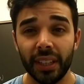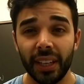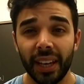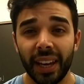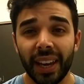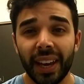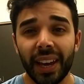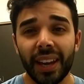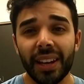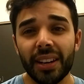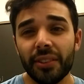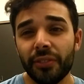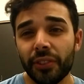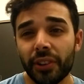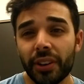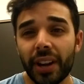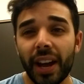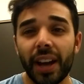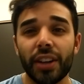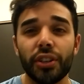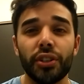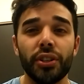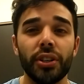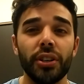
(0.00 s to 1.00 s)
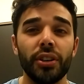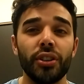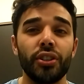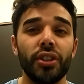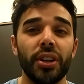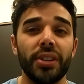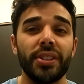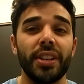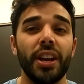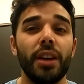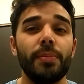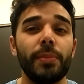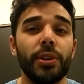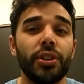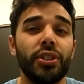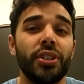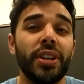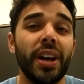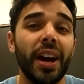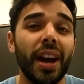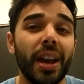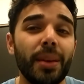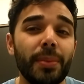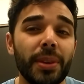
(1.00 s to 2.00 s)
And if you're not sure just how much
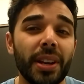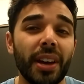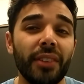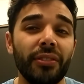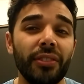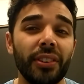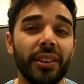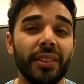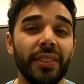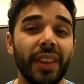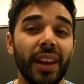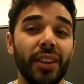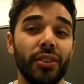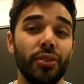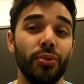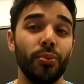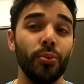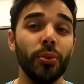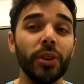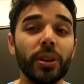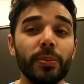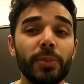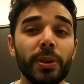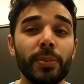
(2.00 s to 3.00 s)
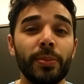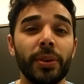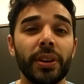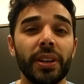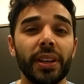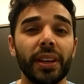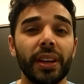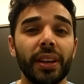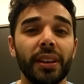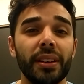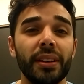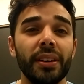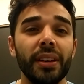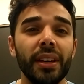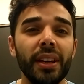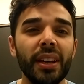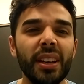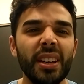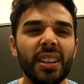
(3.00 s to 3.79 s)
time and effort that you would be putting in,